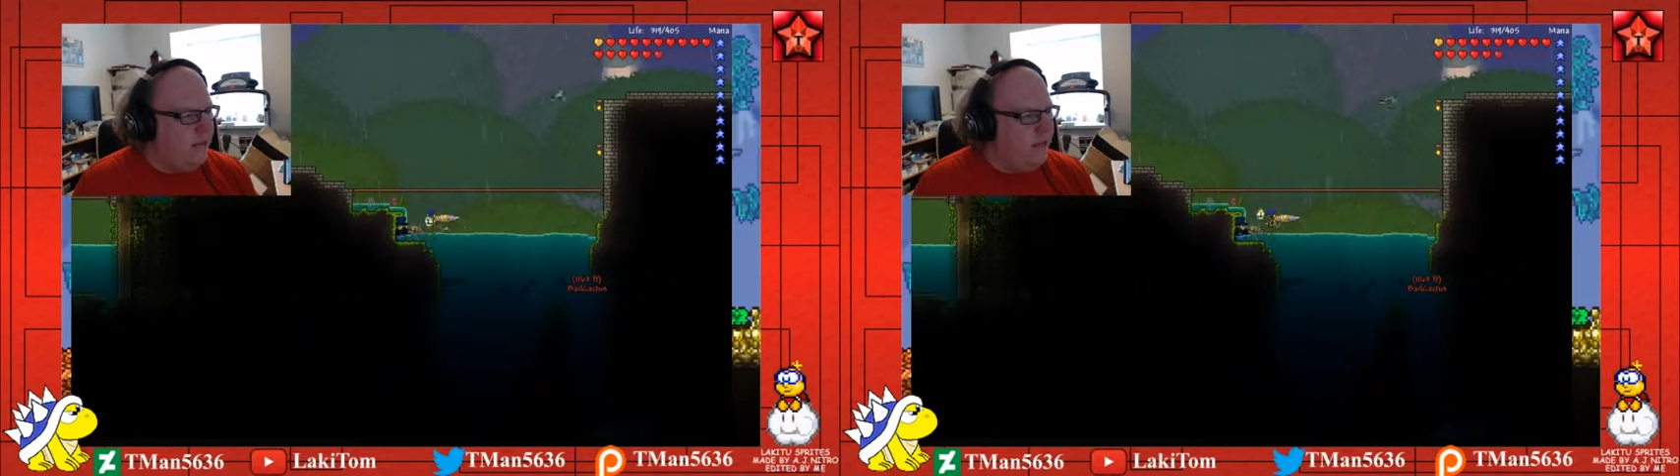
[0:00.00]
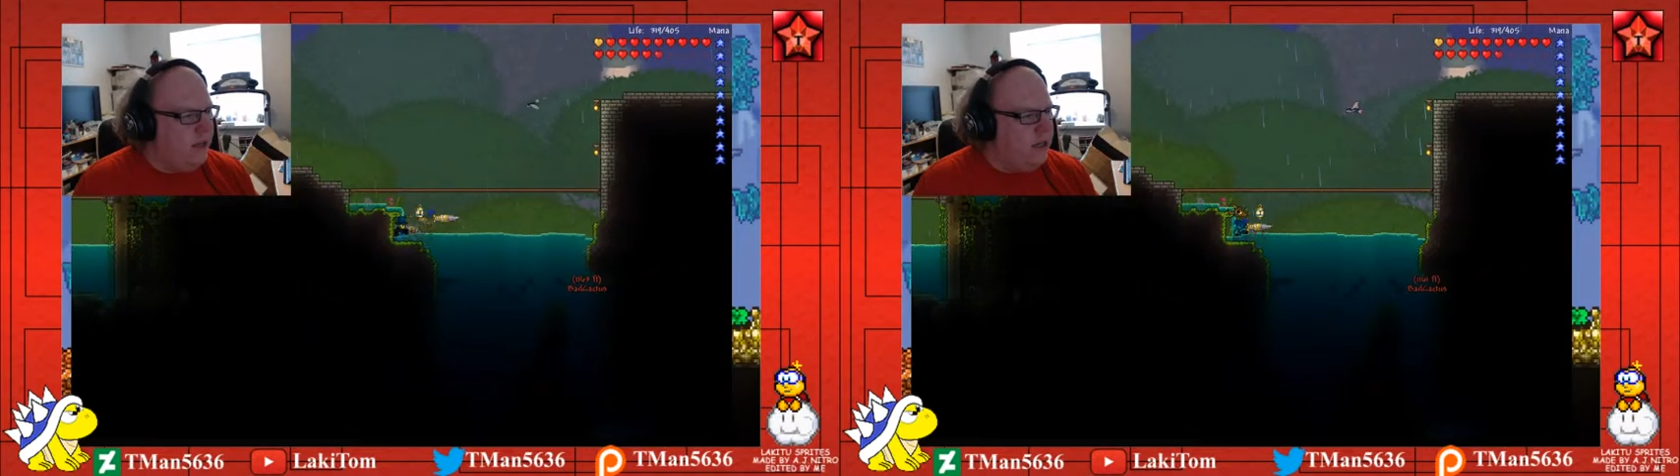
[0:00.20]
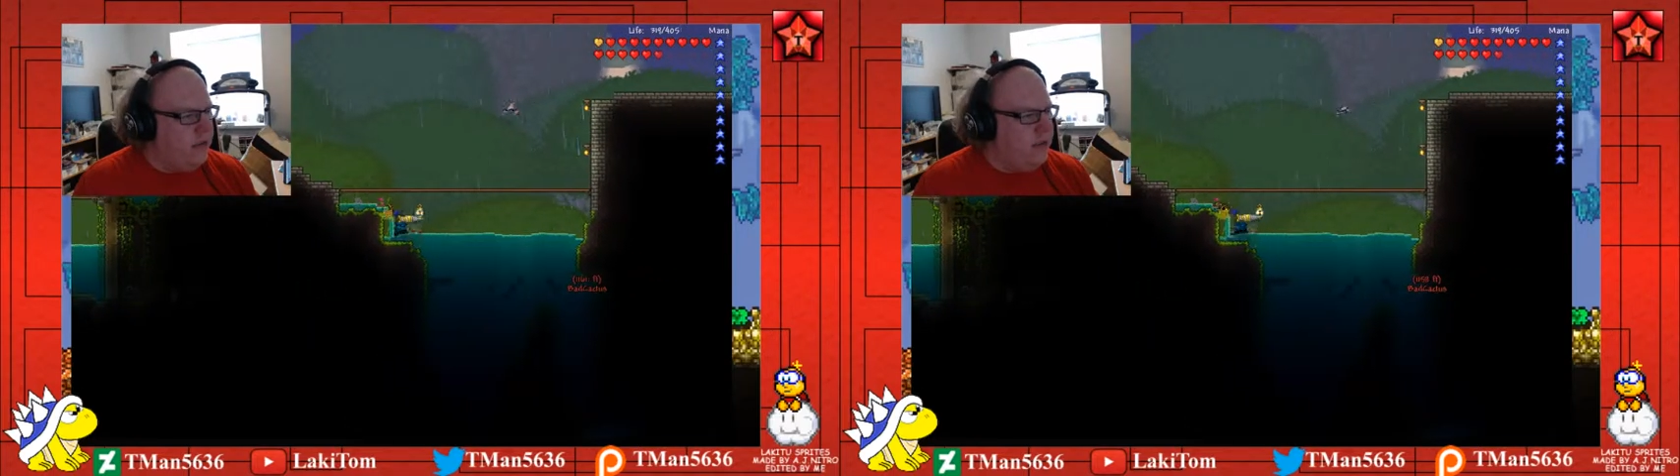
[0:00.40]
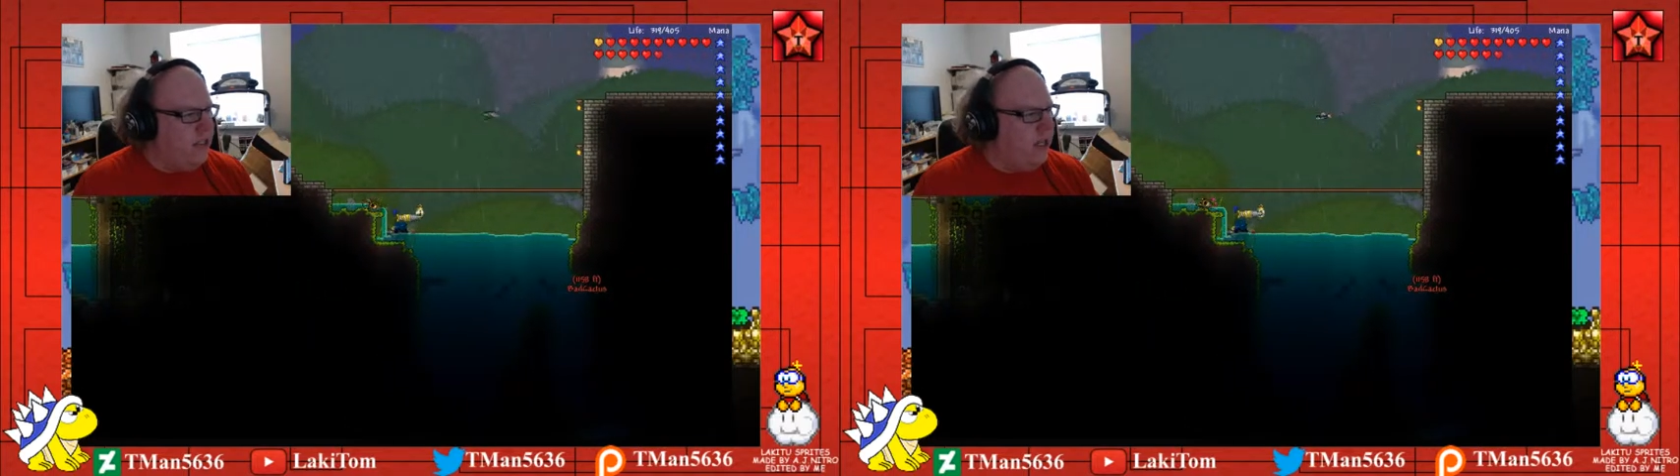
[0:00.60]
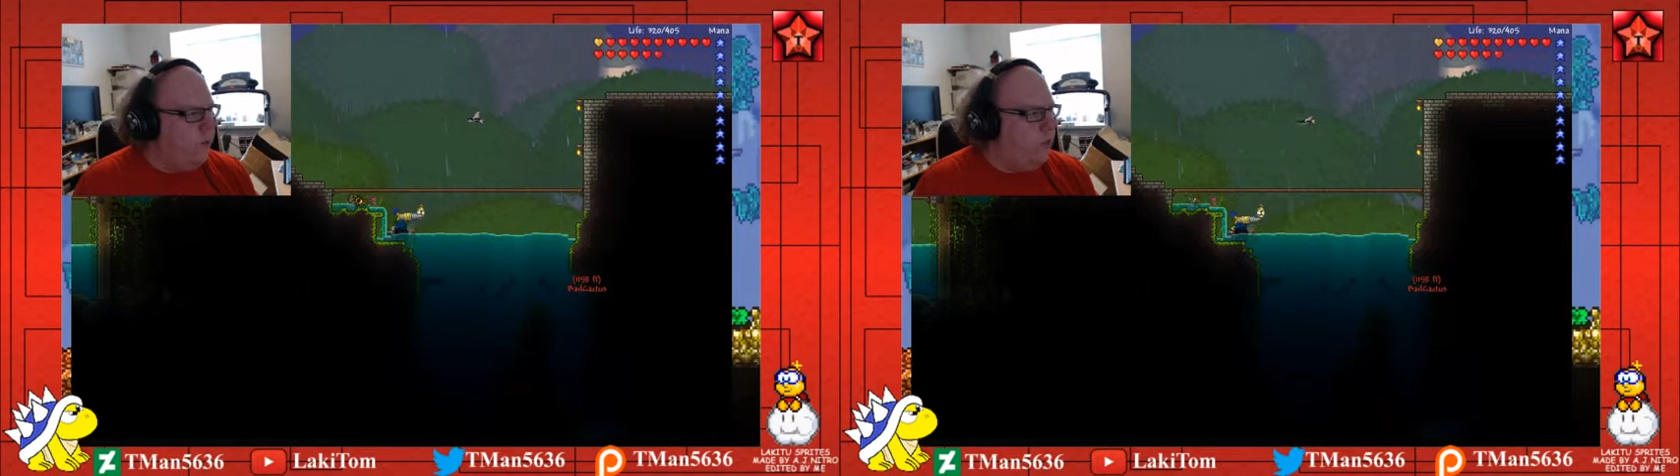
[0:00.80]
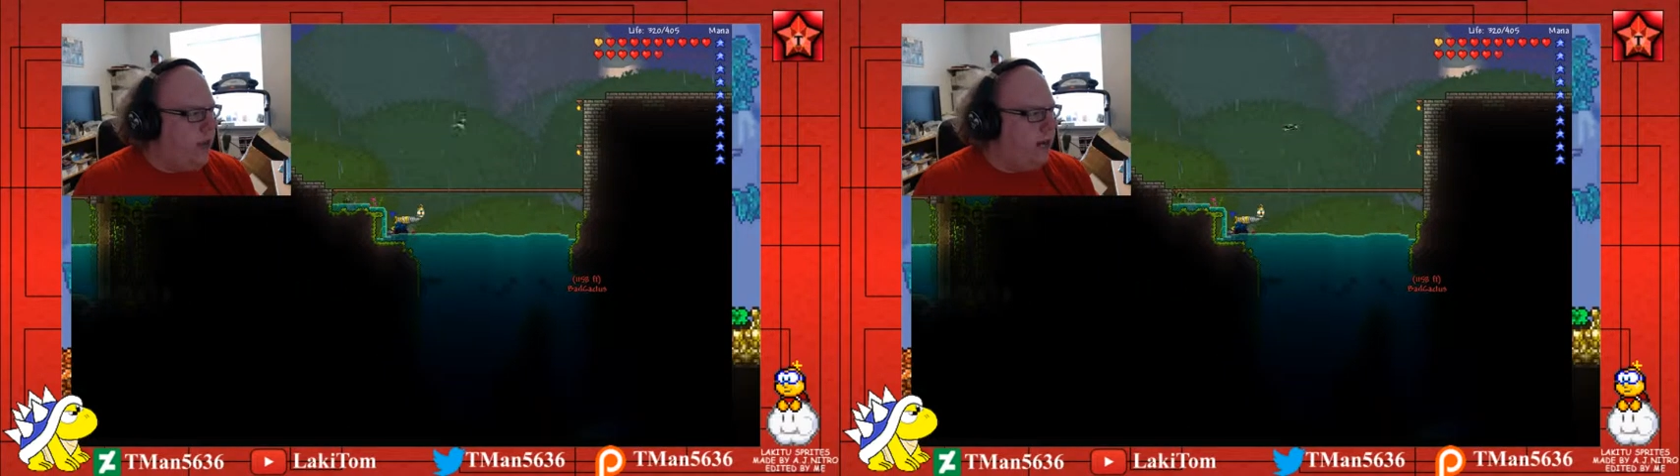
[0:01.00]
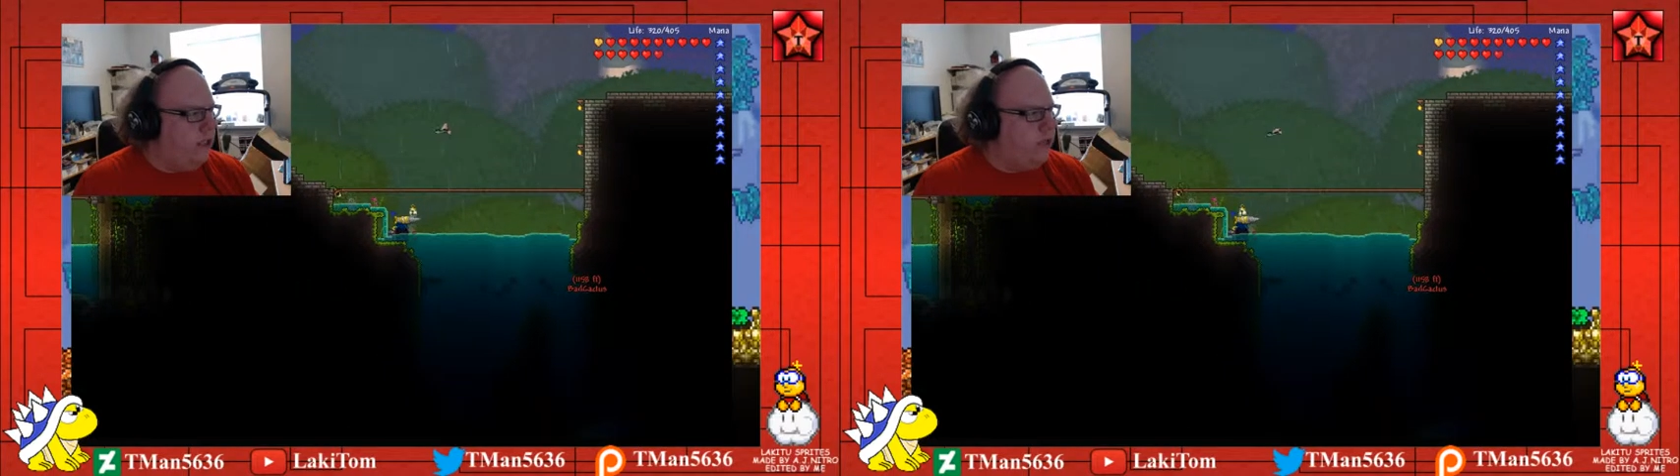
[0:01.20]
think another reason like why I like